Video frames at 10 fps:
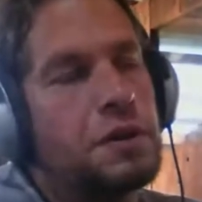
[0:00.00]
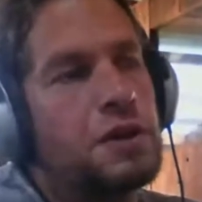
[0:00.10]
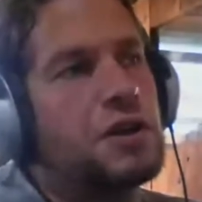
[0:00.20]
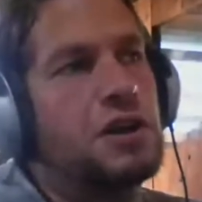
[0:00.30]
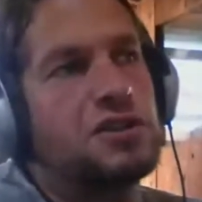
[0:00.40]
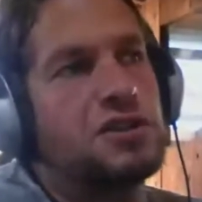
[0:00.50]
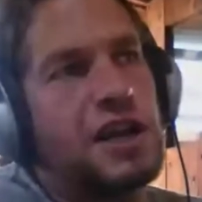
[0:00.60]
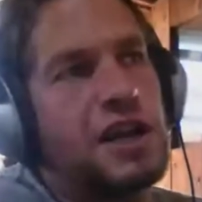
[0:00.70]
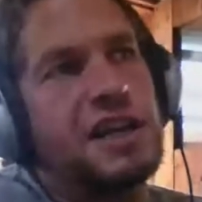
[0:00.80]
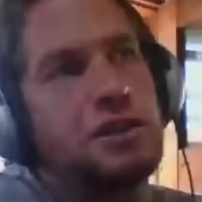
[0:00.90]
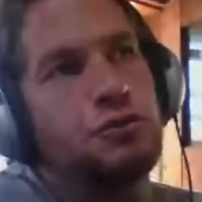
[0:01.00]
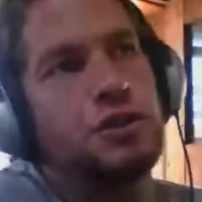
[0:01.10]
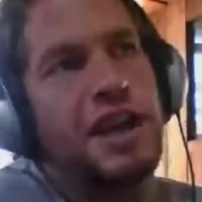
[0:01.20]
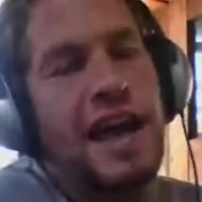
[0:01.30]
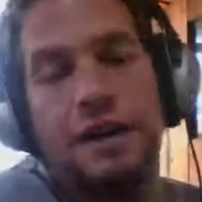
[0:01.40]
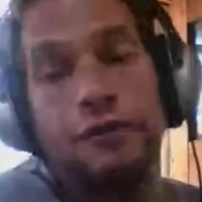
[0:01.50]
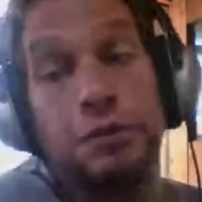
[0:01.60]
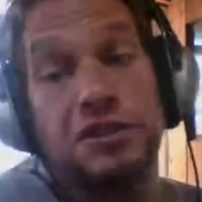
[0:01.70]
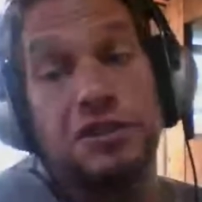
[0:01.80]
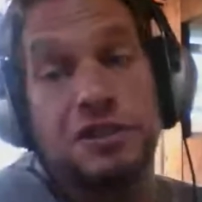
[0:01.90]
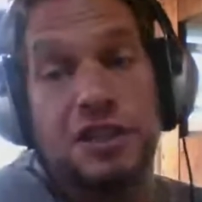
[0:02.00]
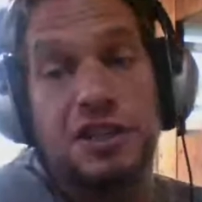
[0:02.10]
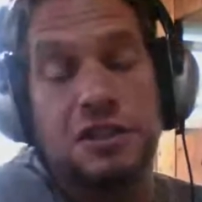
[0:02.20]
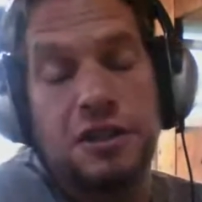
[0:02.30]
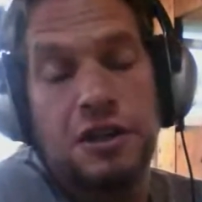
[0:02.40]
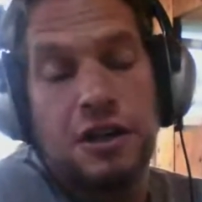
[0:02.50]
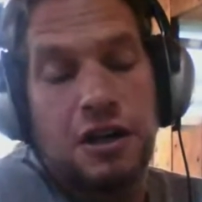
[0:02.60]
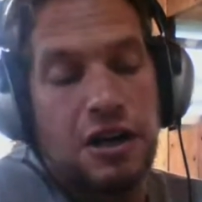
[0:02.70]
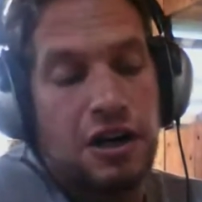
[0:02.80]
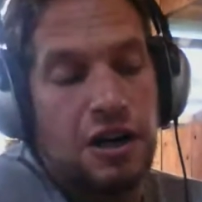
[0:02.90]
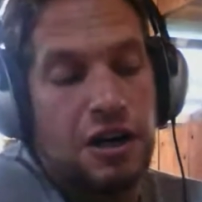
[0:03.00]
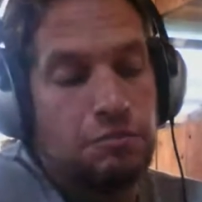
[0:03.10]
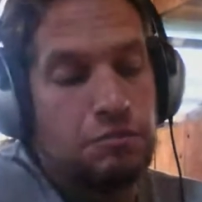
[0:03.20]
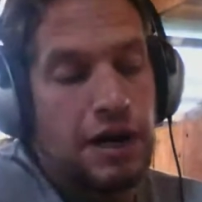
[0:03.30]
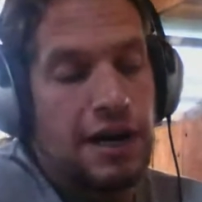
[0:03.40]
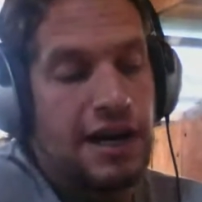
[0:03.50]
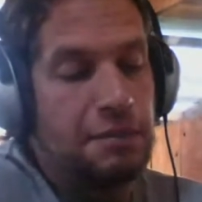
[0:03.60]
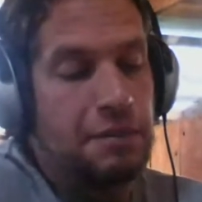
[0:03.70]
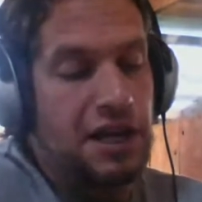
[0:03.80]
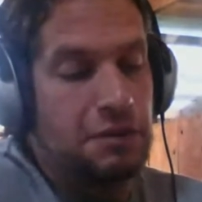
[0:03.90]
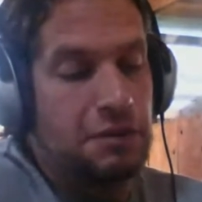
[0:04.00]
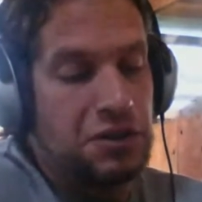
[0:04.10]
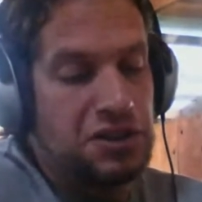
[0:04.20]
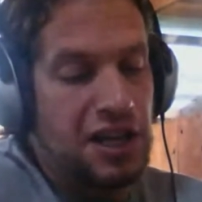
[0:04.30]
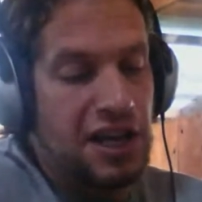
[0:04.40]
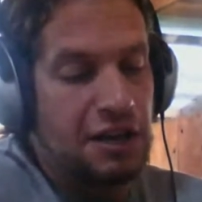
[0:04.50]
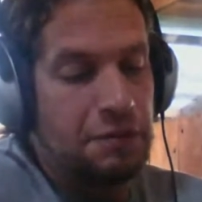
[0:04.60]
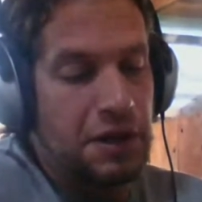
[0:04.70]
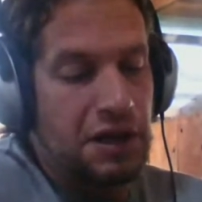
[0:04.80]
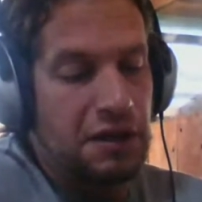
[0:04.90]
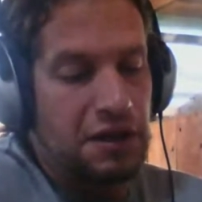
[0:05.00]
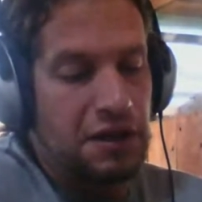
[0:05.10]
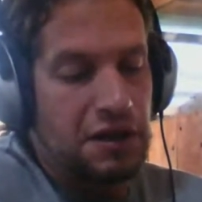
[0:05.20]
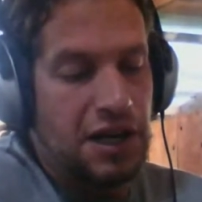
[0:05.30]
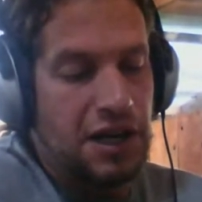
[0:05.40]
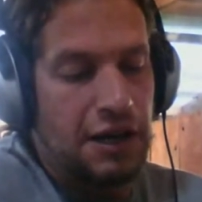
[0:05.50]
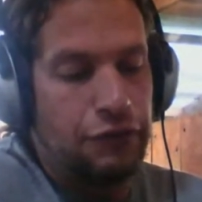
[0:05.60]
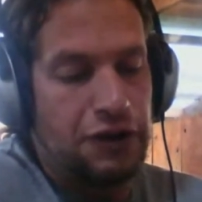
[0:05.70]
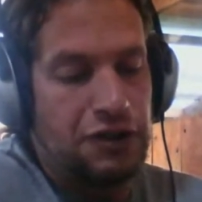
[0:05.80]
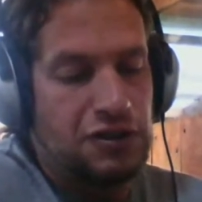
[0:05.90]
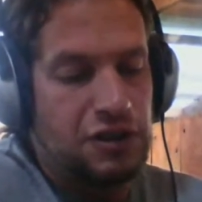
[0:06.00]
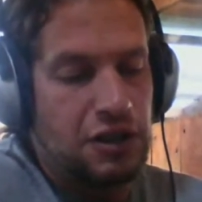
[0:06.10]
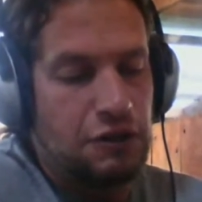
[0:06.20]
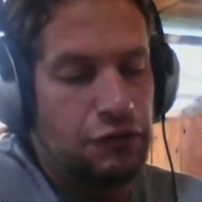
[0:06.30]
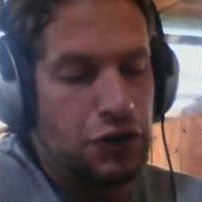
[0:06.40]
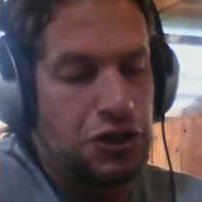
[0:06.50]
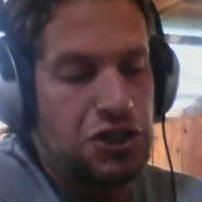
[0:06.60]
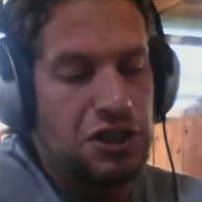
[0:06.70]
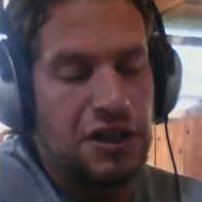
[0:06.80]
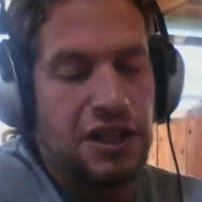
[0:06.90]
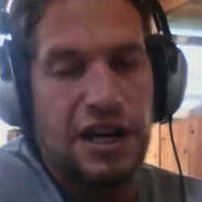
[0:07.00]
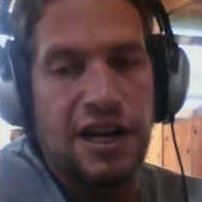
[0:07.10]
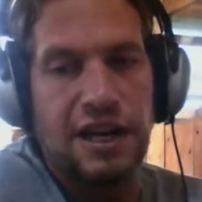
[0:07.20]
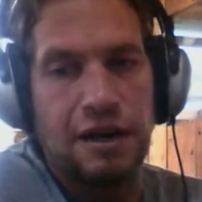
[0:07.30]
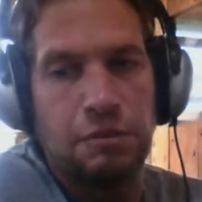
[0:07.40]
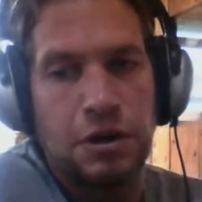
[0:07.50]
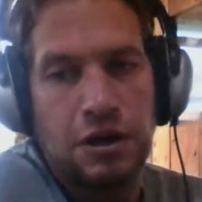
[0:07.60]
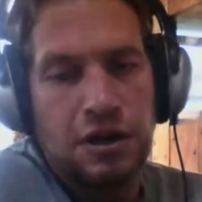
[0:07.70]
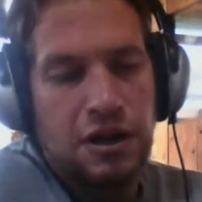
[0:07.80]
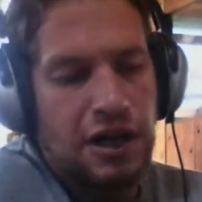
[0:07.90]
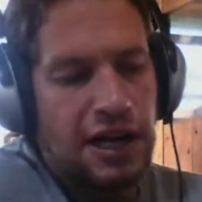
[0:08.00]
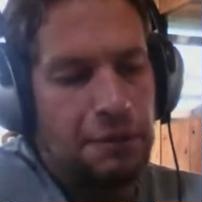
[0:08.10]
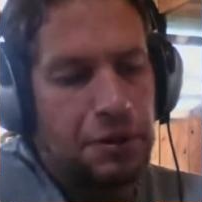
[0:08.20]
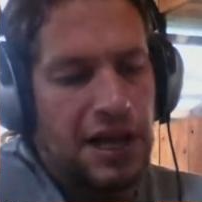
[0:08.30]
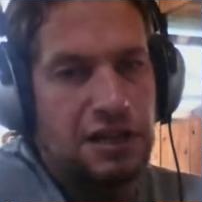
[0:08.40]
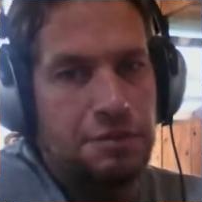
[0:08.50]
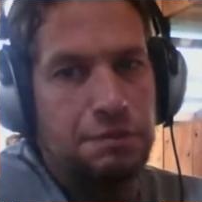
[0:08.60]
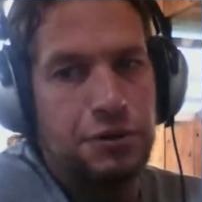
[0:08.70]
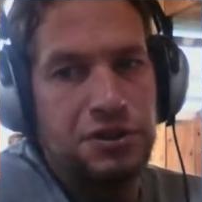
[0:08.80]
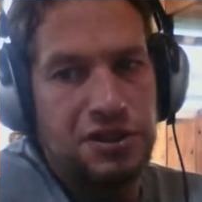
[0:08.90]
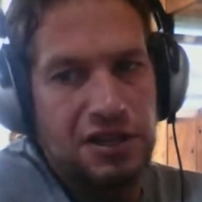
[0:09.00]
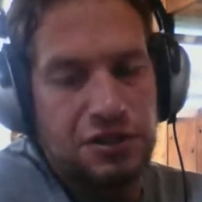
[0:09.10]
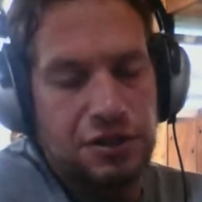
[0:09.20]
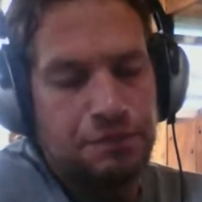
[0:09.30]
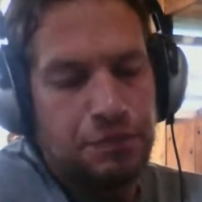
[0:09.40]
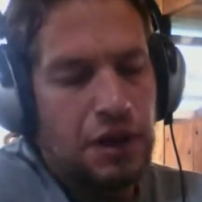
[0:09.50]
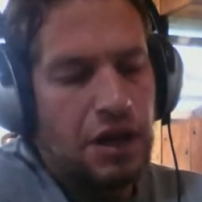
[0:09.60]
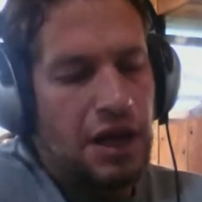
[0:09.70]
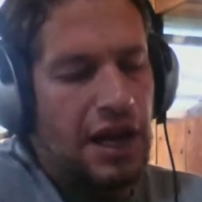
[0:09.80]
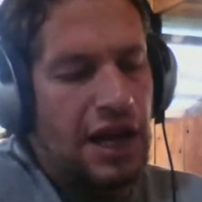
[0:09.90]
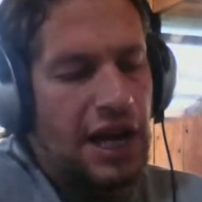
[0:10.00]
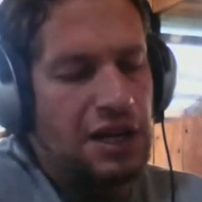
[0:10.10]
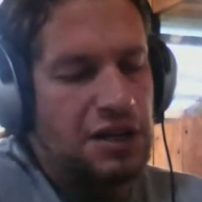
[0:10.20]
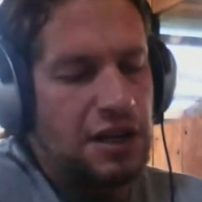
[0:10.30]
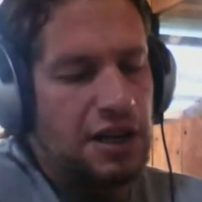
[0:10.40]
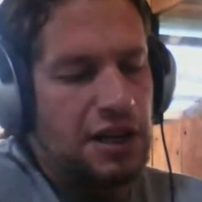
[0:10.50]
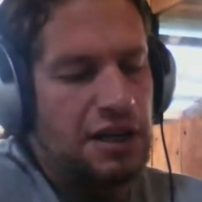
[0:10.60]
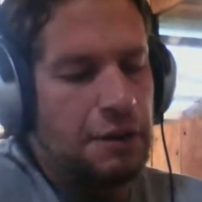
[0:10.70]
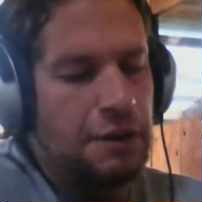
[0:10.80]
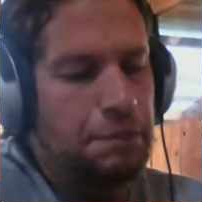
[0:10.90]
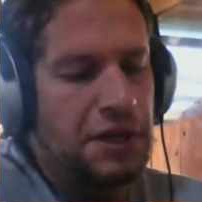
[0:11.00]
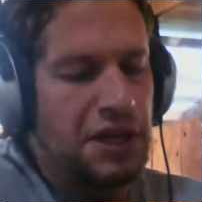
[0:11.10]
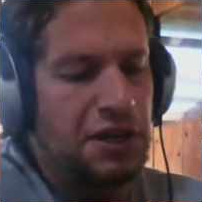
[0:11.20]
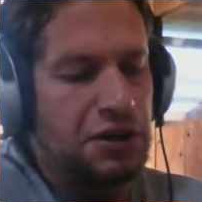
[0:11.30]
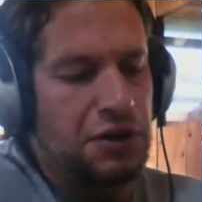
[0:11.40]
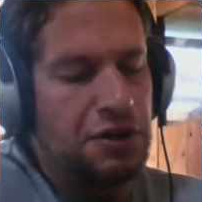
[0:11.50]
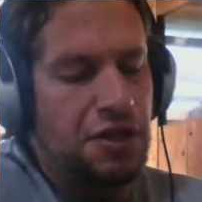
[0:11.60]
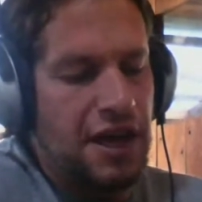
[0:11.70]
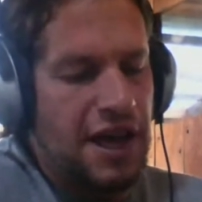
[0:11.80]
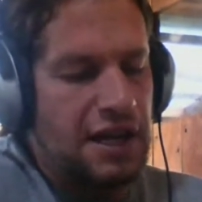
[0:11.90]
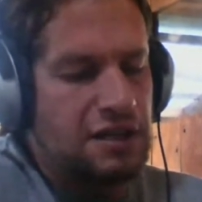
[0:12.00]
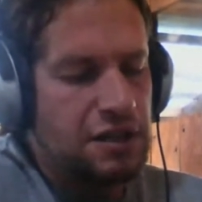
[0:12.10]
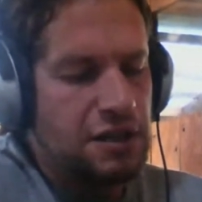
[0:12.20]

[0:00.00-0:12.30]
because I didn't really have a presentation. I made a mistake being the conference virgin that I am. I applied to be a presenter, and it appeared that